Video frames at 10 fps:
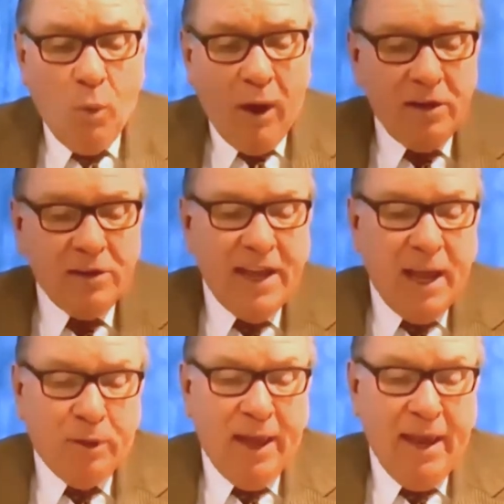What is
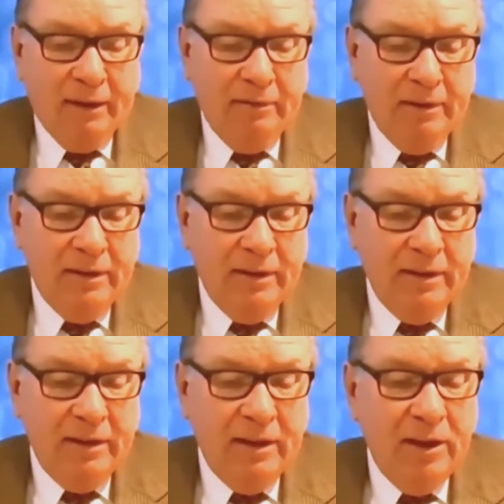that plan?
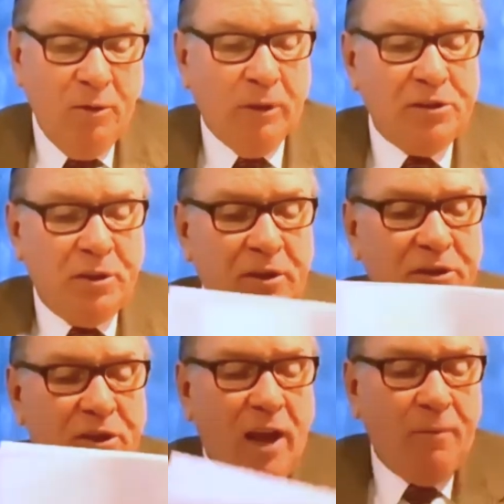Well, let's turn
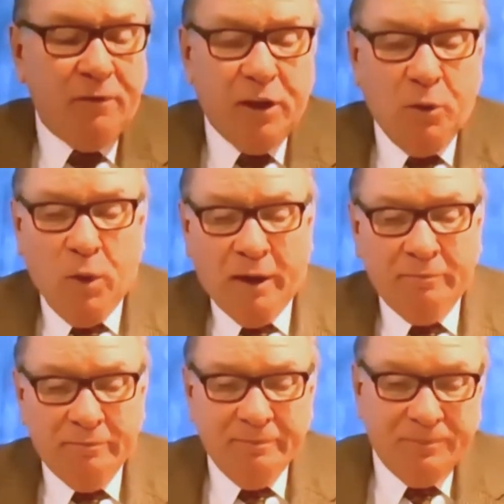to Psalm 51.